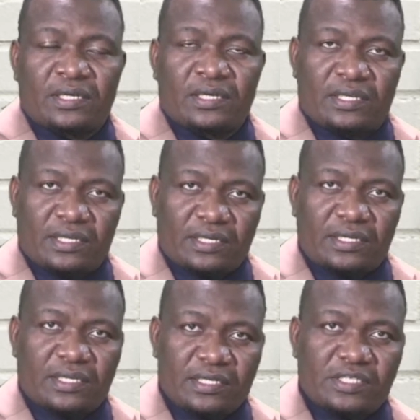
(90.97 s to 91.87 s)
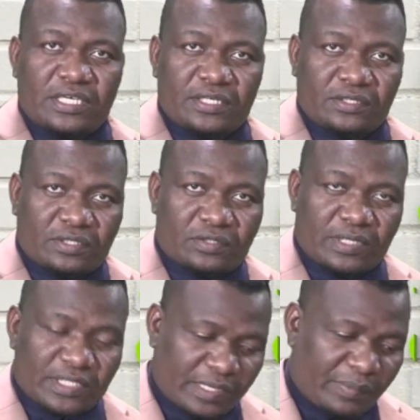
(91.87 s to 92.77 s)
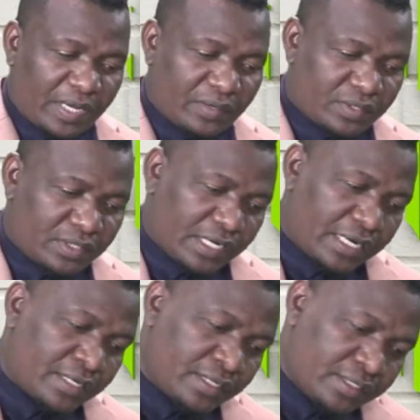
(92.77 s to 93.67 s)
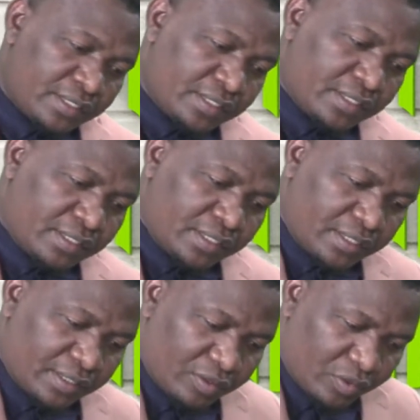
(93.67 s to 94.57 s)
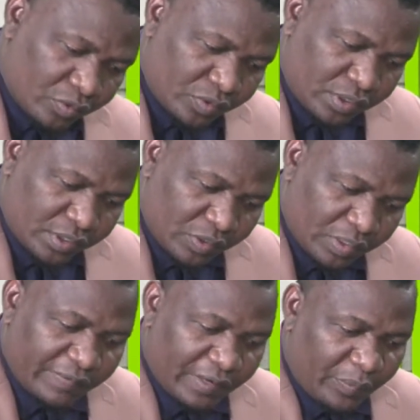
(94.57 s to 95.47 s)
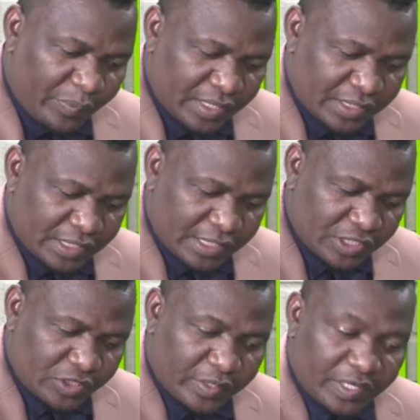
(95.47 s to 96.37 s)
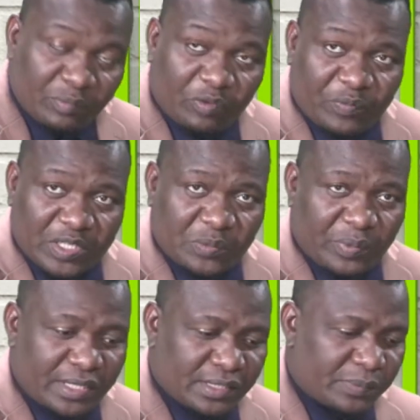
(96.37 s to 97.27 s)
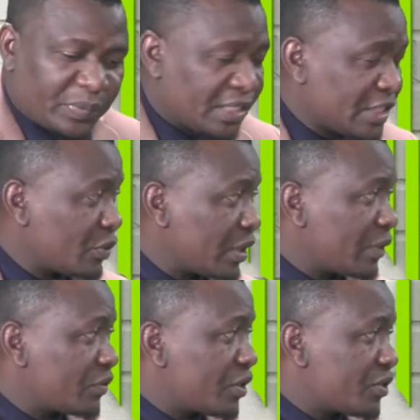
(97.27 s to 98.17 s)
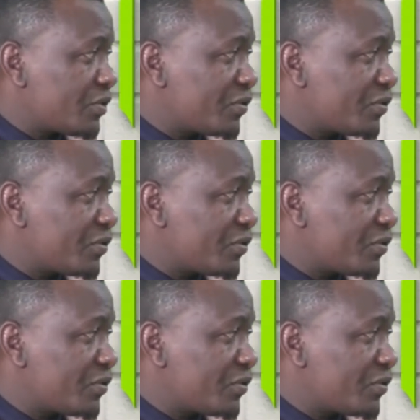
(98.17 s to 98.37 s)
And he is here to talk to us about those new developments in the trade movement space. Petersen, welcome to the show.